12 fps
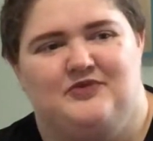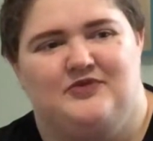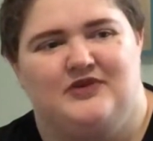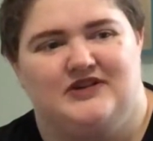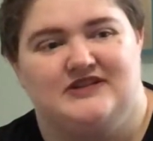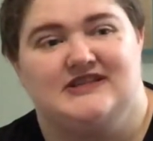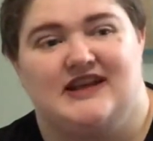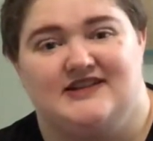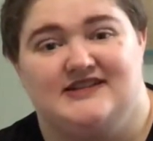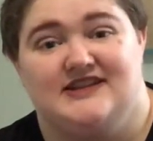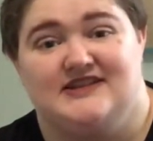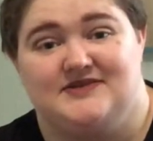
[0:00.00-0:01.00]
One of the
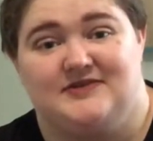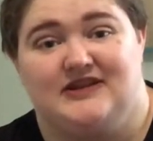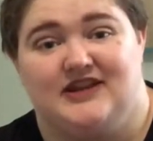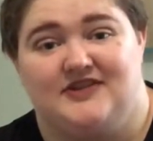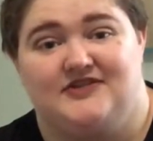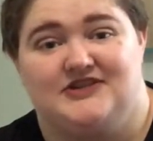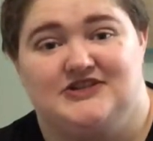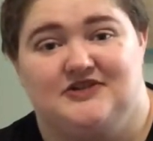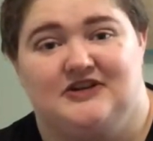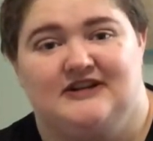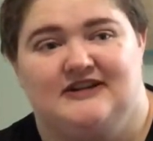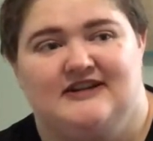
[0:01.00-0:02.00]
saddest days of my life, for
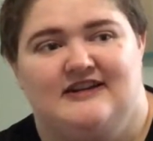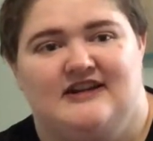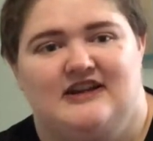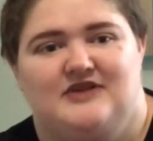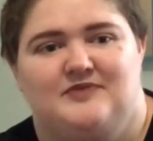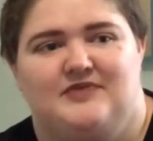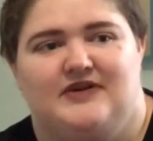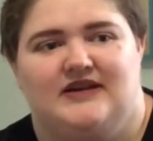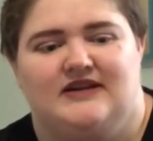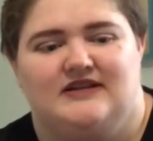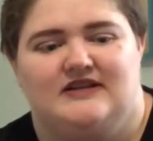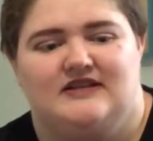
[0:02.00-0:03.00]
sure.
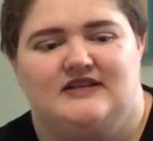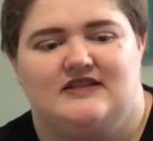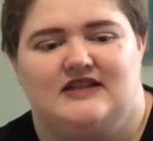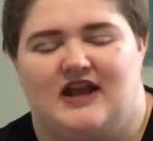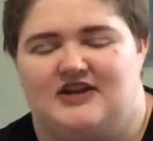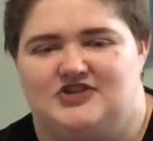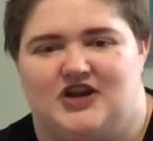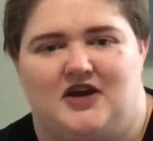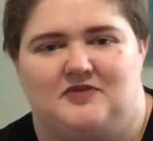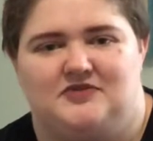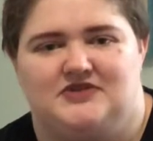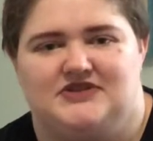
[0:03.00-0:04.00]
But that
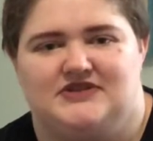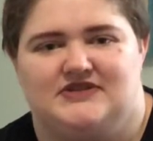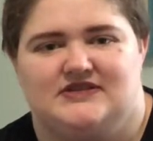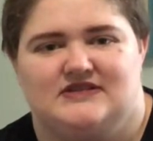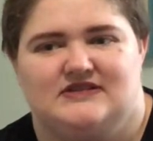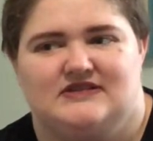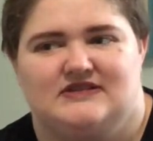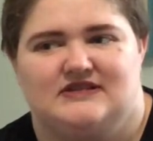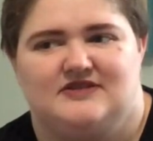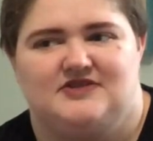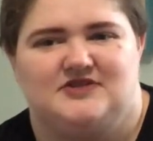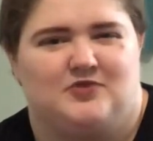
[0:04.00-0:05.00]
job
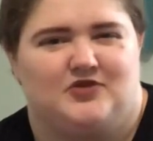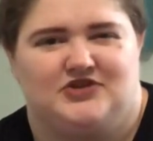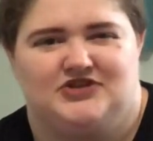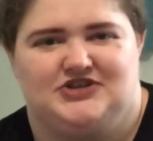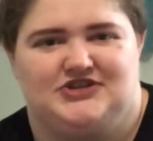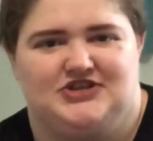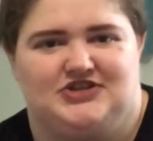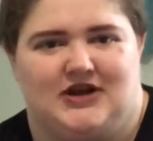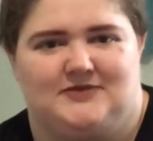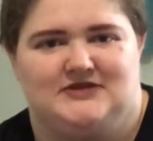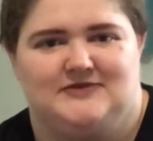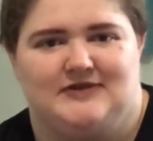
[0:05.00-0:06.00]
it was more than just a
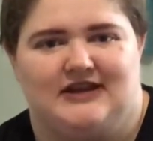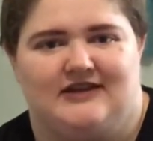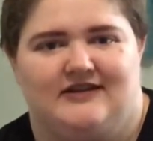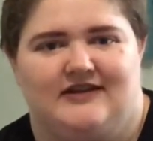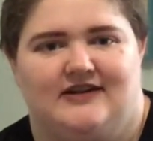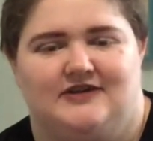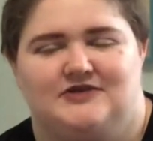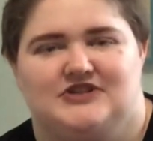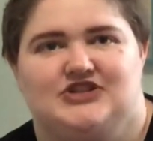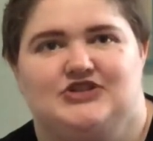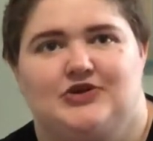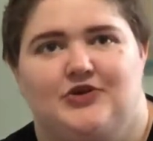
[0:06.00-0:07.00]
job to me, and it was
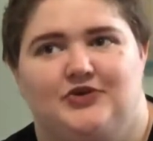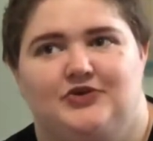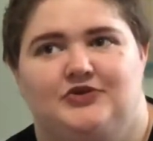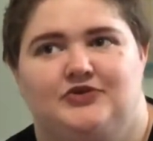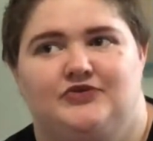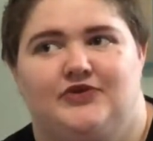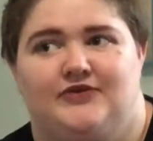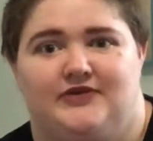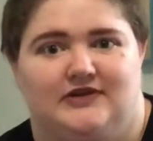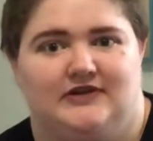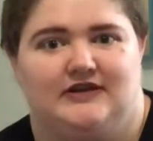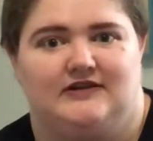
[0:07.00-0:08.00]
so
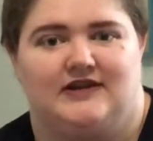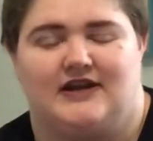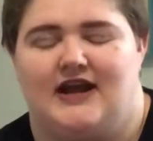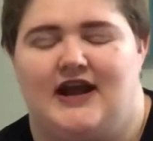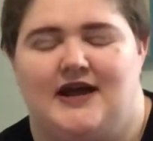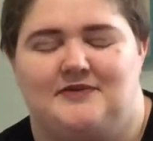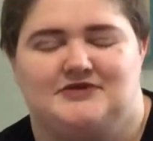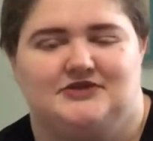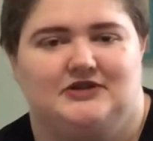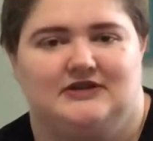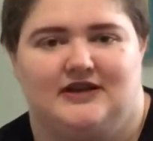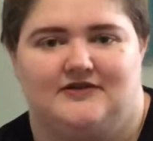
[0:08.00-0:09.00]
fulfilling. Like, I
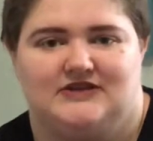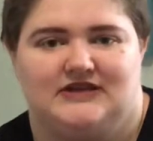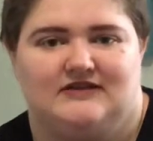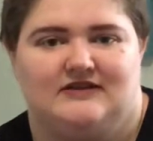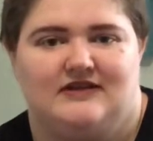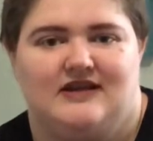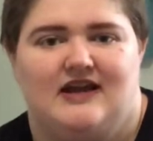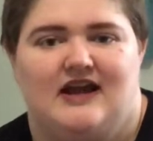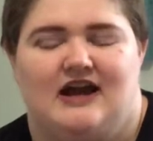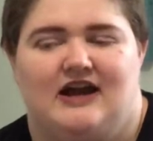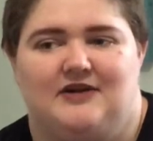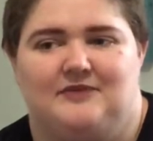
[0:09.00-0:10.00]
absolutely loved it.
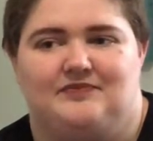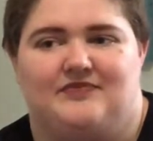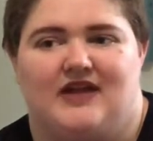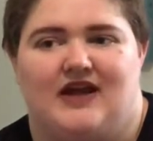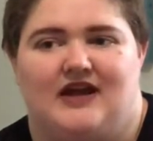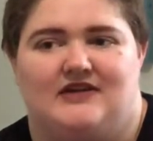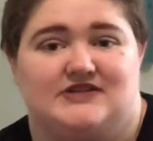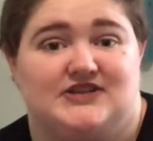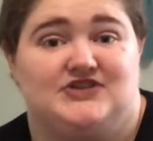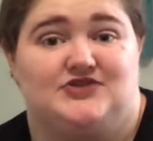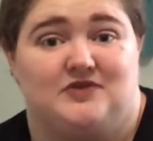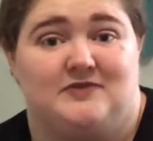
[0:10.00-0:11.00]
I was a
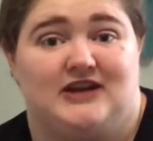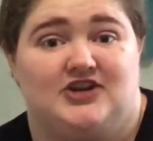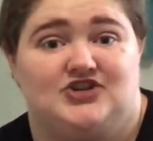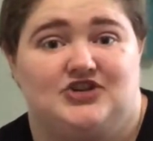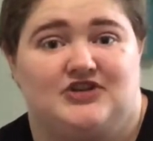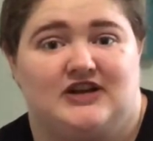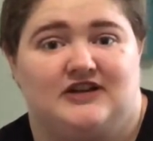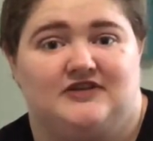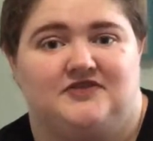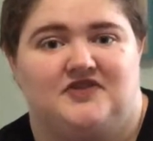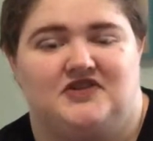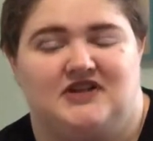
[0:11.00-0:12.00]
store manager there
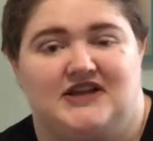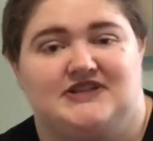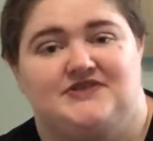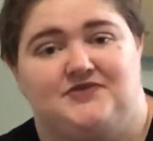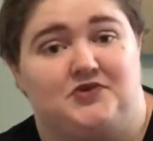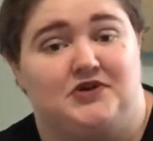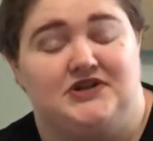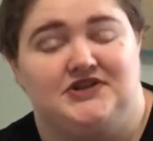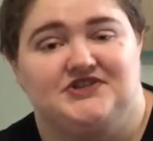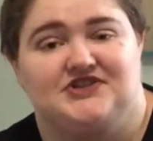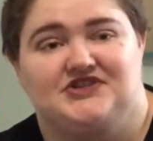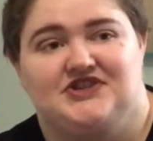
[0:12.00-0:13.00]
for the last 4
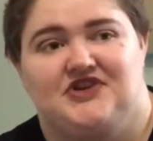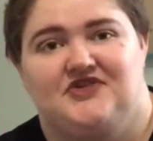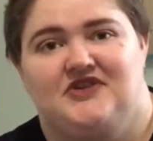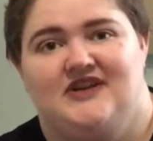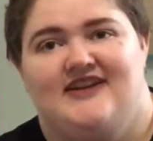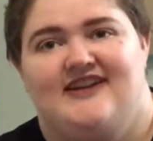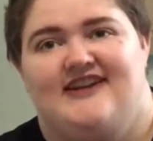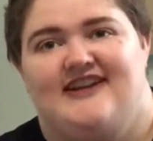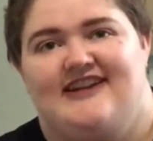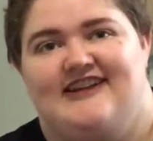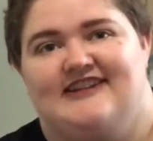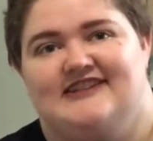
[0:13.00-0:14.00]
years or so,
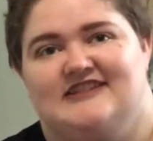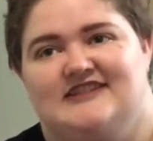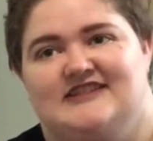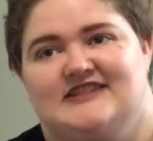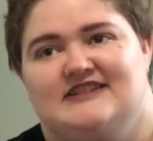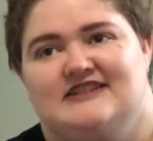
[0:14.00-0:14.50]
and